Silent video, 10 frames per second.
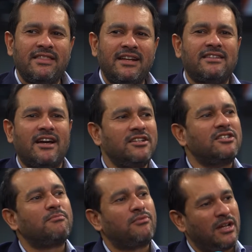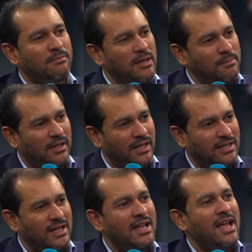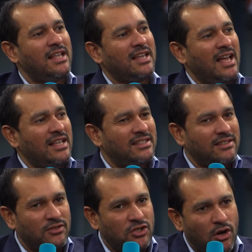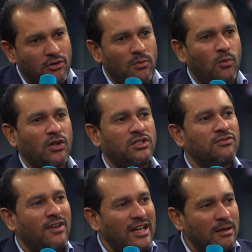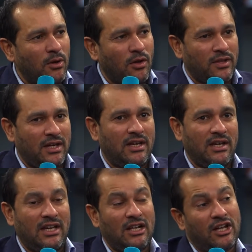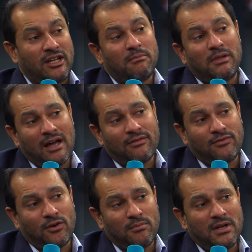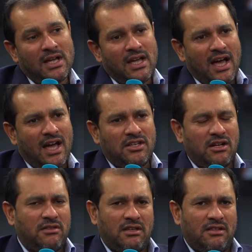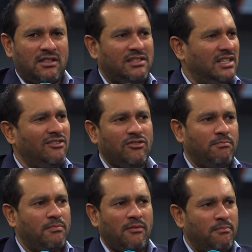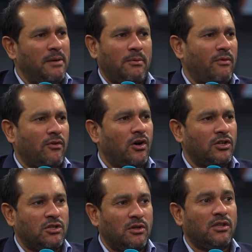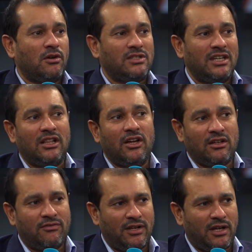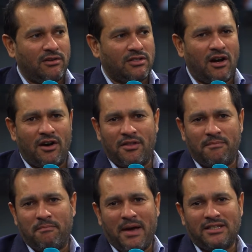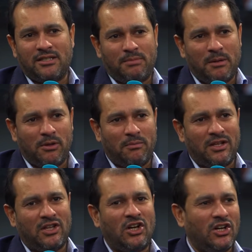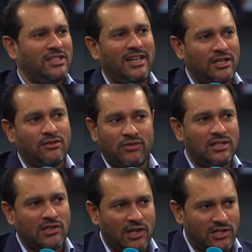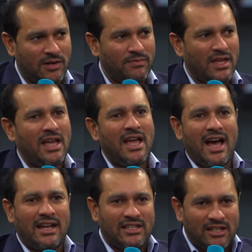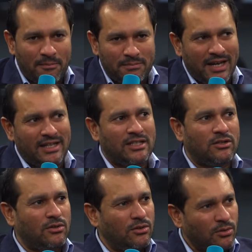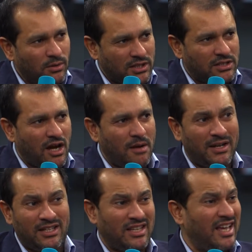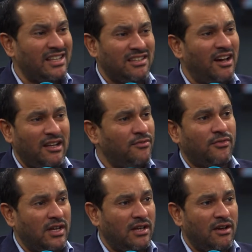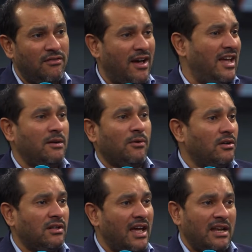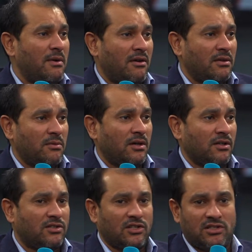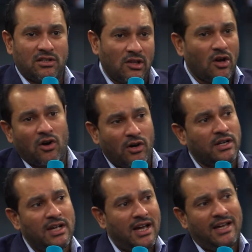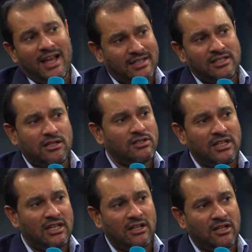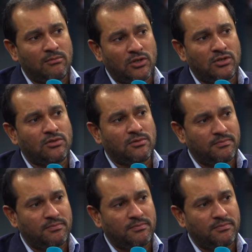they're designed just to bring people in, show them what's available on the e-learning platform. And you know, the series of people we've got doing those e-learning videos are the best, the people who've been at the cutting edge of research, and it's updated all the time, and it's entirely free for anyone, anywhere in the world, just to log on and access those e-learning modules.